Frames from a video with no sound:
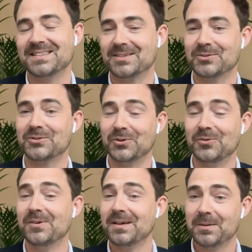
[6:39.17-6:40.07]
It's
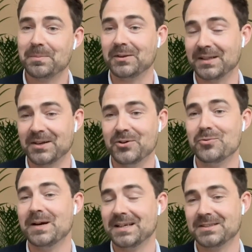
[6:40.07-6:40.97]
also built in new
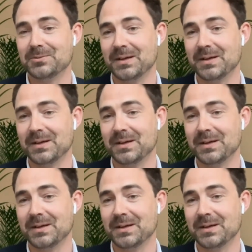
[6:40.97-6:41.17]
ways